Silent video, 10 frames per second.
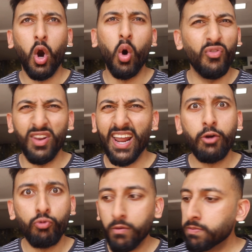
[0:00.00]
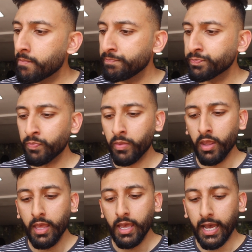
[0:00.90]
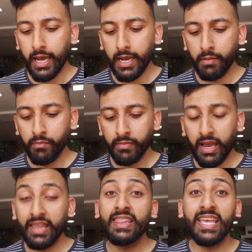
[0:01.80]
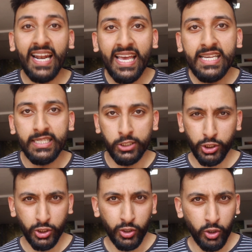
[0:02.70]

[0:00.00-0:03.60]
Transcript: overnight rub, and then they glaze it just to,